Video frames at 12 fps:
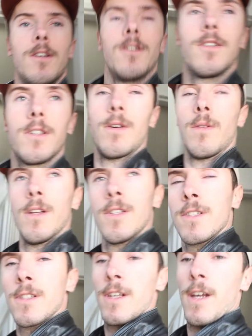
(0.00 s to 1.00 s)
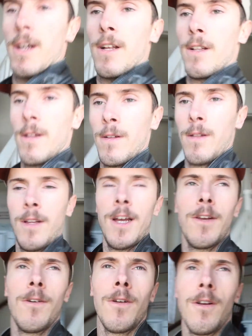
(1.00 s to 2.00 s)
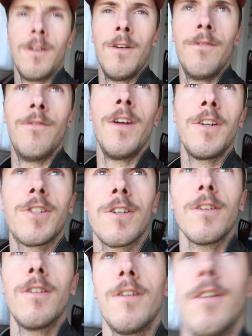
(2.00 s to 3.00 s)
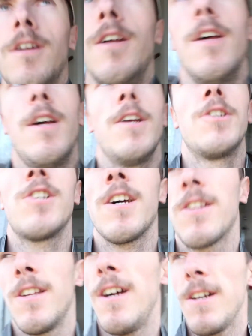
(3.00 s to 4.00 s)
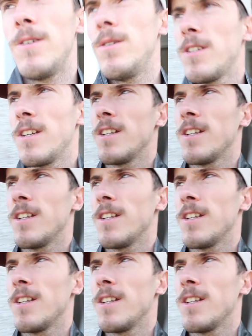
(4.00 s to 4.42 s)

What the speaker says: So let's head out on an adventure and check that out.